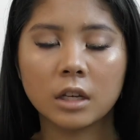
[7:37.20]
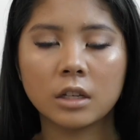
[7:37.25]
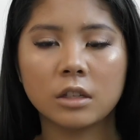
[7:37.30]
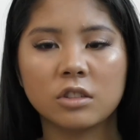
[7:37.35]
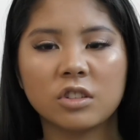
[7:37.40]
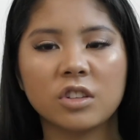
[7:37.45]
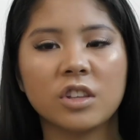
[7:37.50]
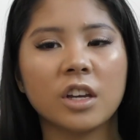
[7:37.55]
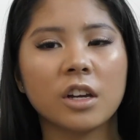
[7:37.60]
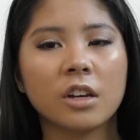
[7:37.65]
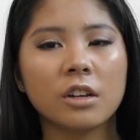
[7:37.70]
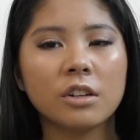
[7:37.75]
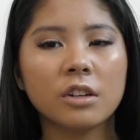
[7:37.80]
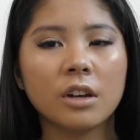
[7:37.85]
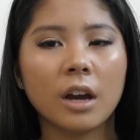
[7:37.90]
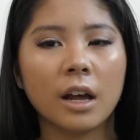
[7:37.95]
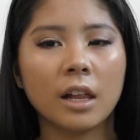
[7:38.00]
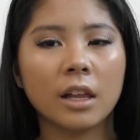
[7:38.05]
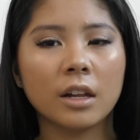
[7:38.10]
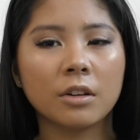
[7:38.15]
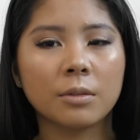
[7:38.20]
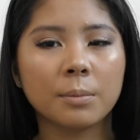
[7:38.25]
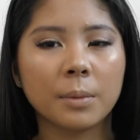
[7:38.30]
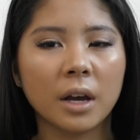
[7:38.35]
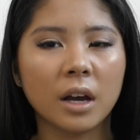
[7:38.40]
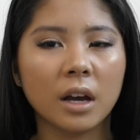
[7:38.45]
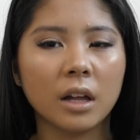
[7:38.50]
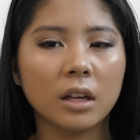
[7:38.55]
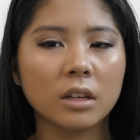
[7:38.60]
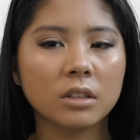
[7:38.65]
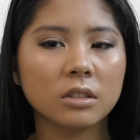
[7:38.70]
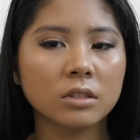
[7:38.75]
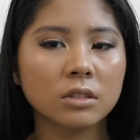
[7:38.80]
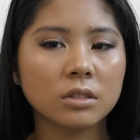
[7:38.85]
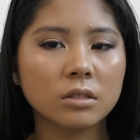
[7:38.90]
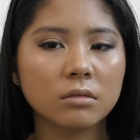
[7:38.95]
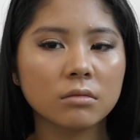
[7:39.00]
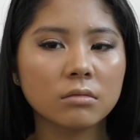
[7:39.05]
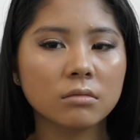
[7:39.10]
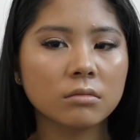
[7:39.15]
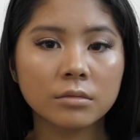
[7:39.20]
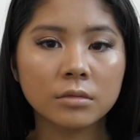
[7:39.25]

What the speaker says: Do you think I can do eyeliner with my eyelashes on?